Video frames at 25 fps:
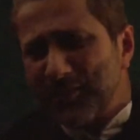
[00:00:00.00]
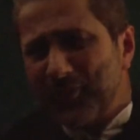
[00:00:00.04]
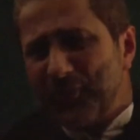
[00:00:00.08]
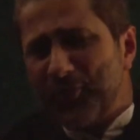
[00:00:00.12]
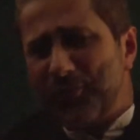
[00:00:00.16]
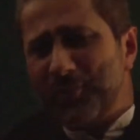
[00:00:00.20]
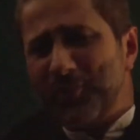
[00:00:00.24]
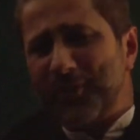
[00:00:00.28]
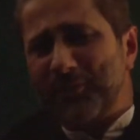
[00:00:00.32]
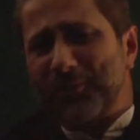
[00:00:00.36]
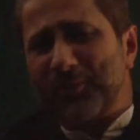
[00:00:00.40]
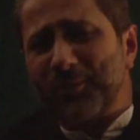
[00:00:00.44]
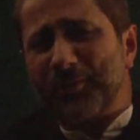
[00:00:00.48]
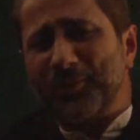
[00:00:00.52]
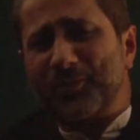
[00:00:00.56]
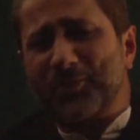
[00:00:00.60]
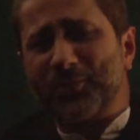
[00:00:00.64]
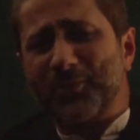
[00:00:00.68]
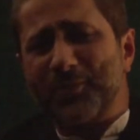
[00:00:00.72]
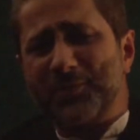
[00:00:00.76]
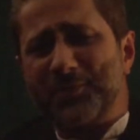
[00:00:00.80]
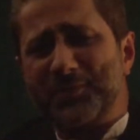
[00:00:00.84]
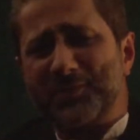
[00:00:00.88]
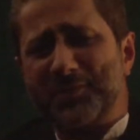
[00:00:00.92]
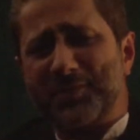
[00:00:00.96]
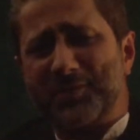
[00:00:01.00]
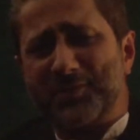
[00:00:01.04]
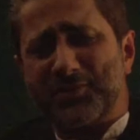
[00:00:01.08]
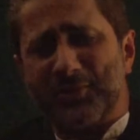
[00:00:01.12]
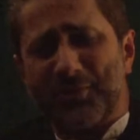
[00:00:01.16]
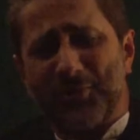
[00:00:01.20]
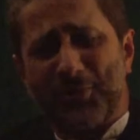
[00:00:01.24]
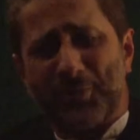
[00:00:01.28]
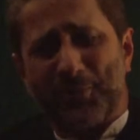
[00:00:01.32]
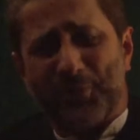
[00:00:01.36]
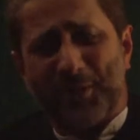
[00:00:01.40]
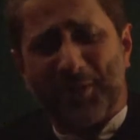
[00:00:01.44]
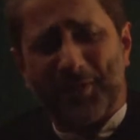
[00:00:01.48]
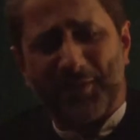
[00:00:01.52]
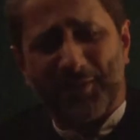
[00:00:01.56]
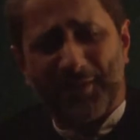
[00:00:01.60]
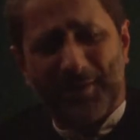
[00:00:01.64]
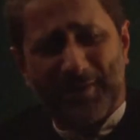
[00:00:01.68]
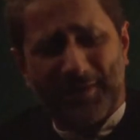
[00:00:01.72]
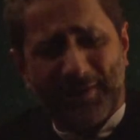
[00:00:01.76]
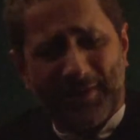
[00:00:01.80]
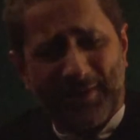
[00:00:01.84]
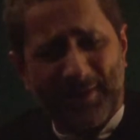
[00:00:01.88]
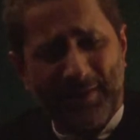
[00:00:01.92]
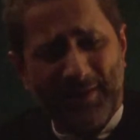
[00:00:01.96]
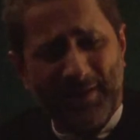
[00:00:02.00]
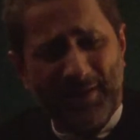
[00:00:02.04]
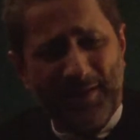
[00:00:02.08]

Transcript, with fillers: Umm Kulthum says, Oh, brother,